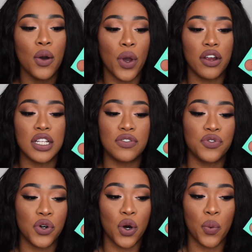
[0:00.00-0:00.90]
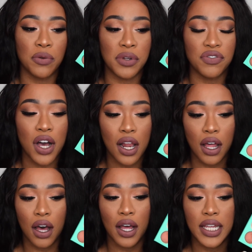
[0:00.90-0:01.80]
whereas for women of
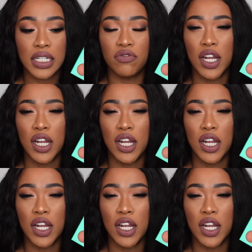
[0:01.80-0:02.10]
color it